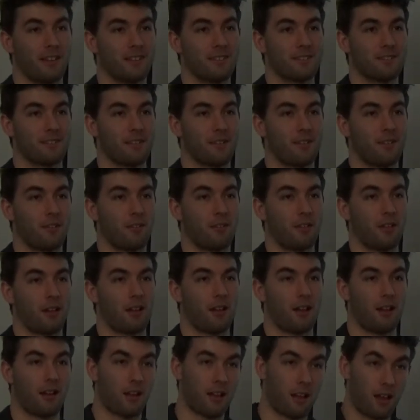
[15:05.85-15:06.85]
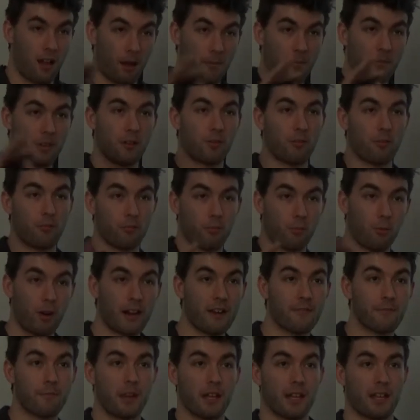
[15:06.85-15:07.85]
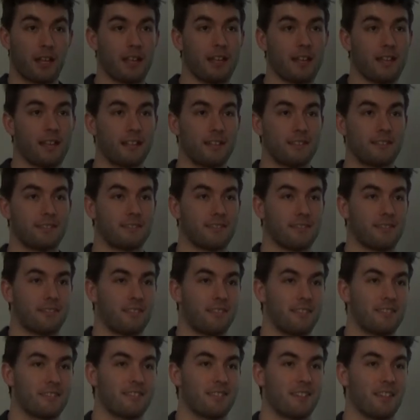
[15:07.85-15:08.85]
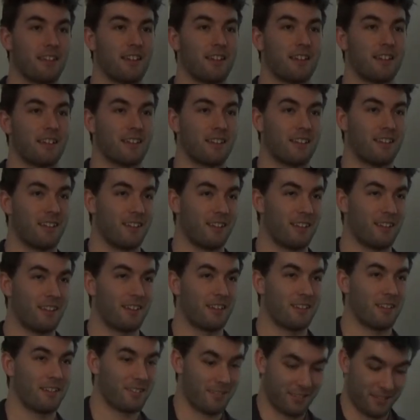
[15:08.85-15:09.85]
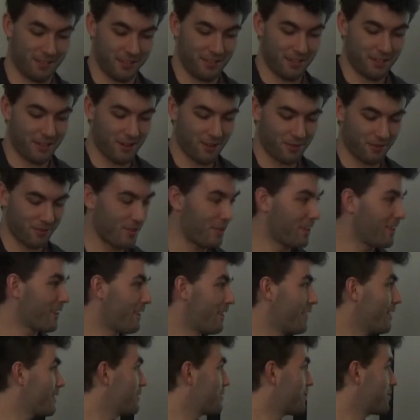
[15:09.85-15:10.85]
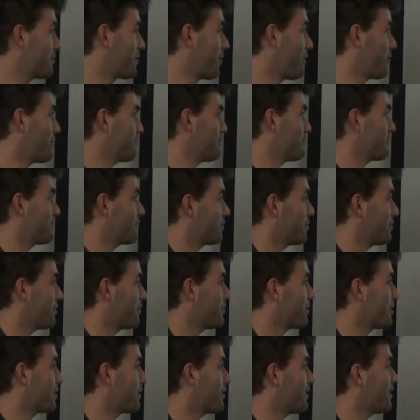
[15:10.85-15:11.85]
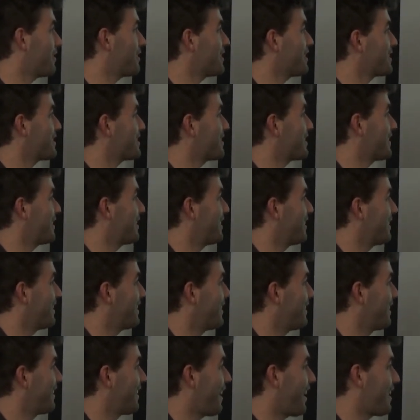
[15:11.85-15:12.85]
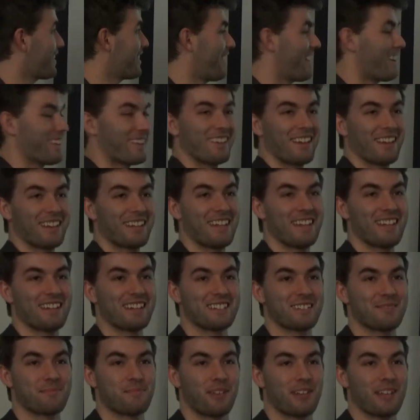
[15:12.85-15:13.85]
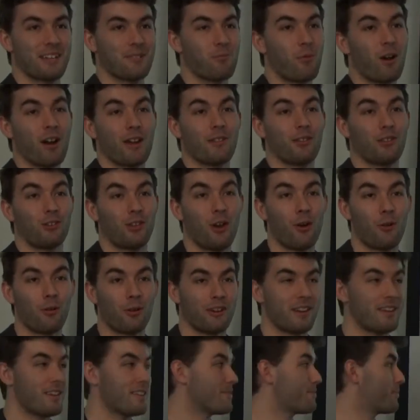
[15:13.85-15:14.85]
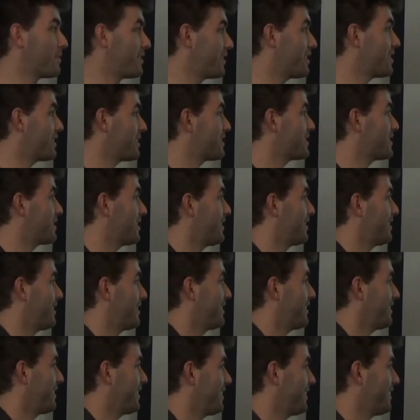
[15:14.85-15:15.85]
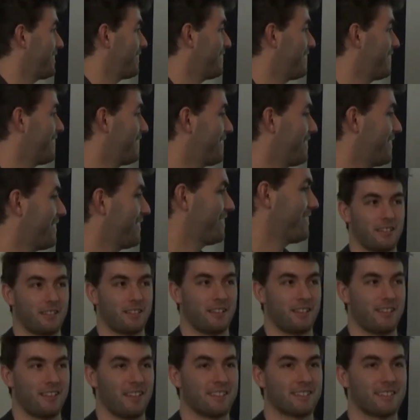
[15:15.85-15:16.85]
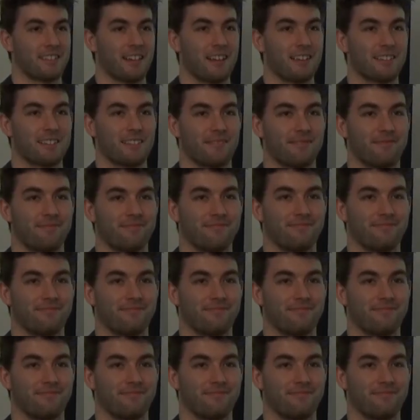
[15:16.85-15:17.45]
So I'm going to wave my hands and say, you know, don't shoot the theorist. I can't explain why the lower is, but it is. Thanks, guys.